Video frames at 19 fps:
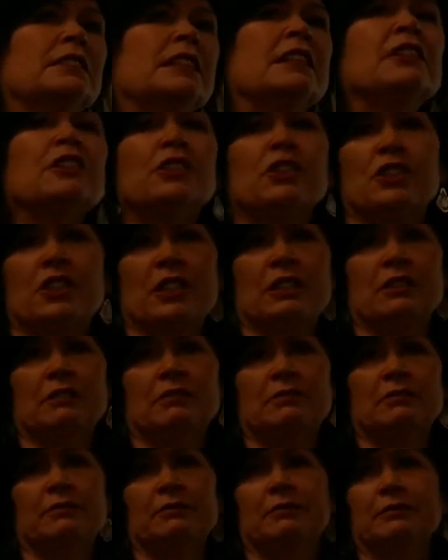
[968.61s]
energy.
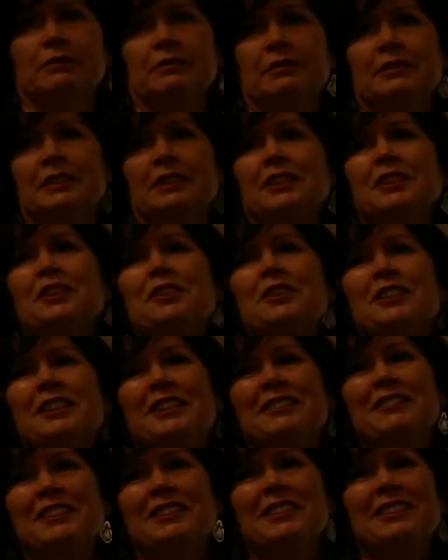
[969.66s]
It's a
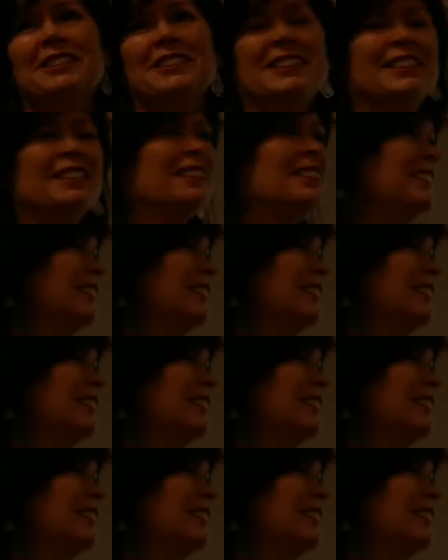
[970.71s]
unit of energy.